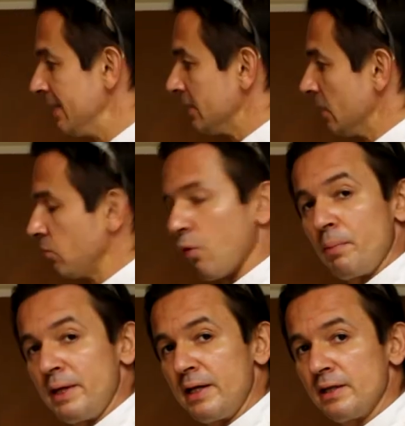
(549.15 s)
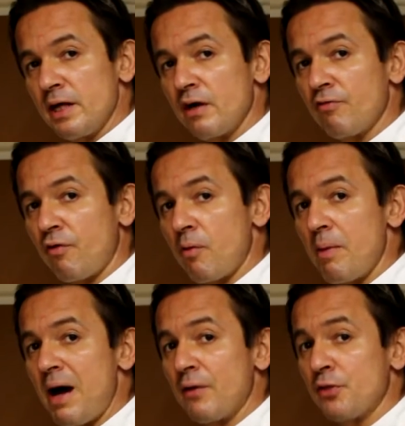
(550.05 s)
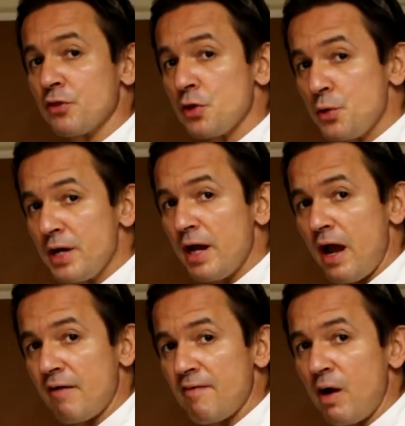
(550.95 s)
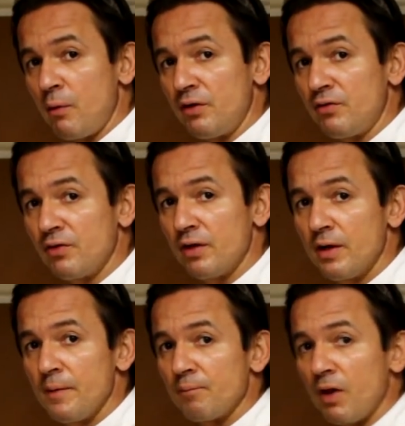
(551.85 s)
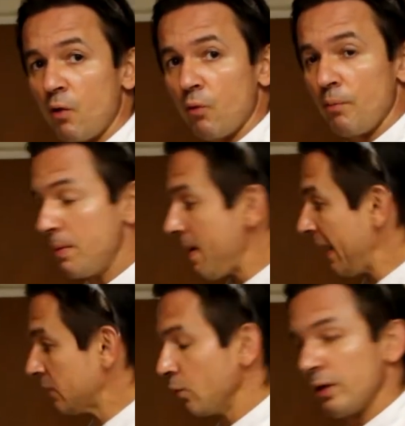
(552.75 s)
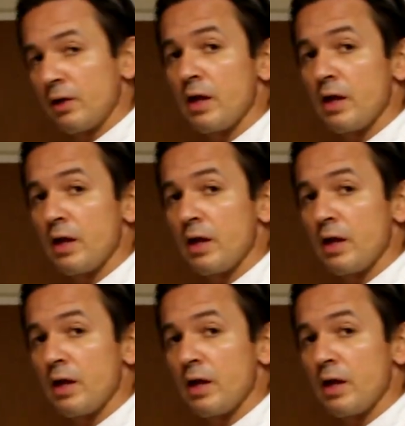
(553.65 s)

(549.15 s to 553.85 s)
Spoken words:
This will be in there for about 3.5 hours, and we'll be back to it.